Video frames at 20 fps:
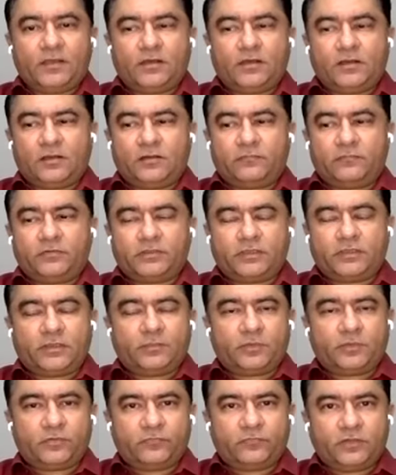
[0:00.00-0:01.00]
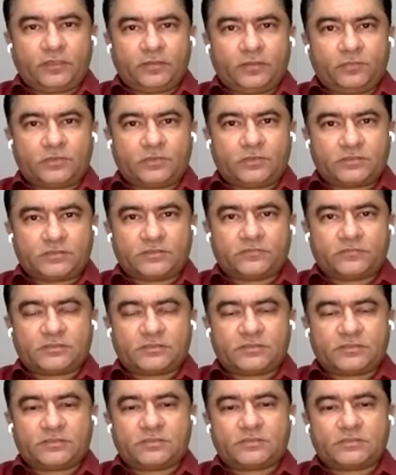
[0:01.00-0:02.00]
with a number of AWS
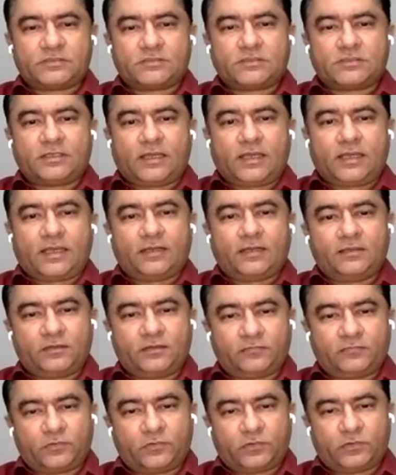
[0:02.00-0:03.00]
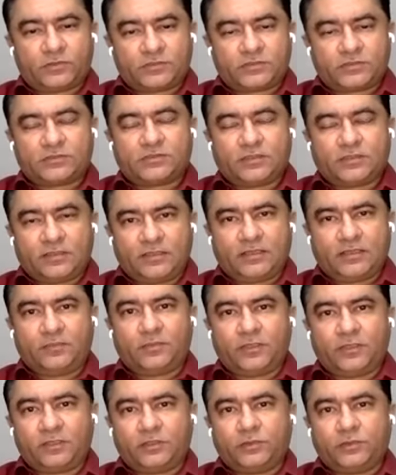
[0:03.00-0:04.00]
services and, of course,
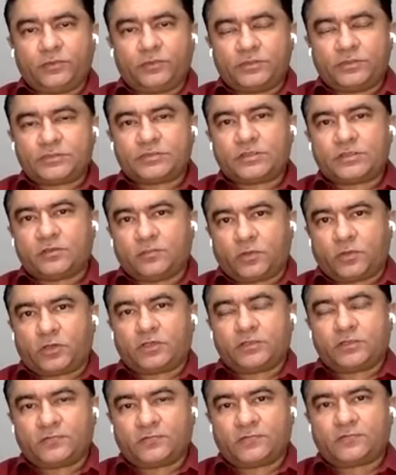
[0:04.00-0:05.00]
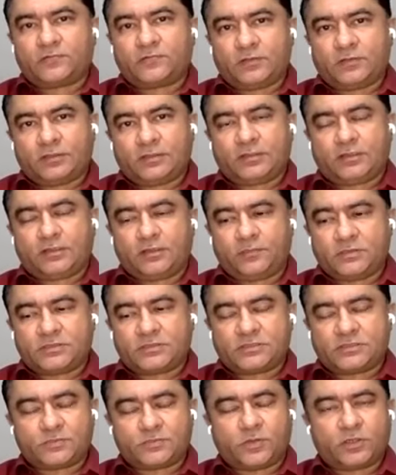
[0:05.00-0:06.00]
enabling new digital models,
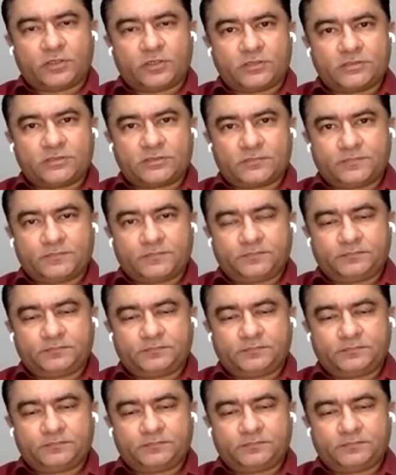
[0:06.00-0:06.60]
business models.